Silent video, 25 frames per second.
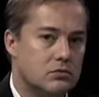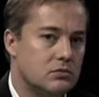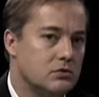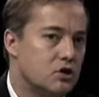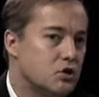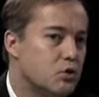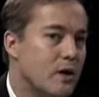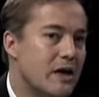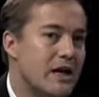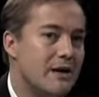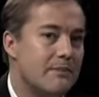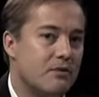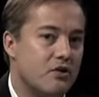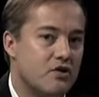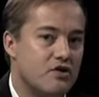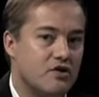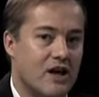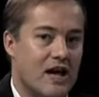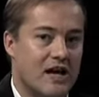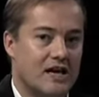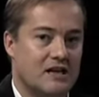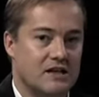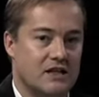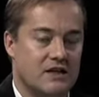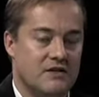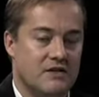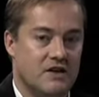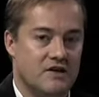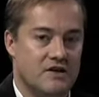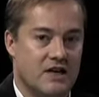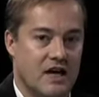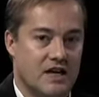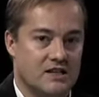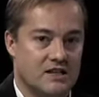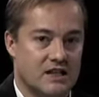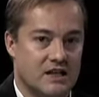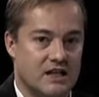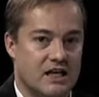20% in this
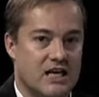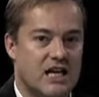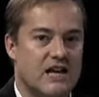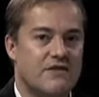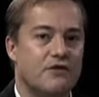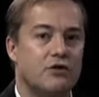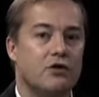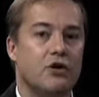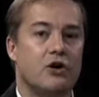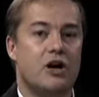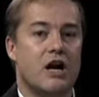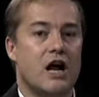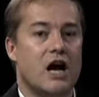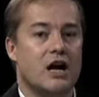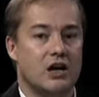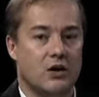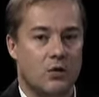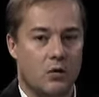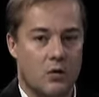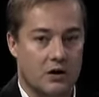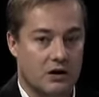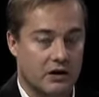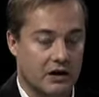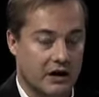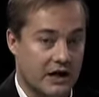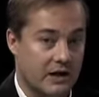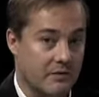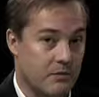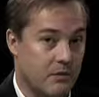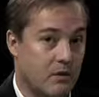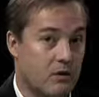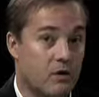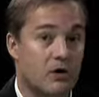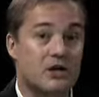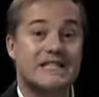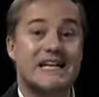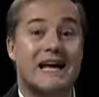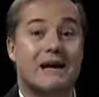entity, even though you're not going to work on it anymore,
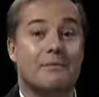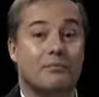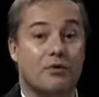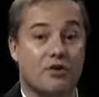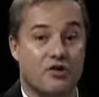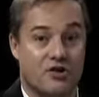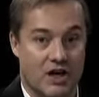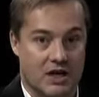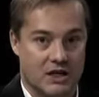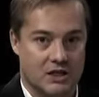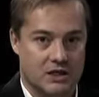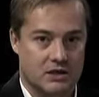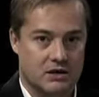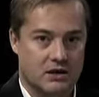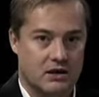or 10%.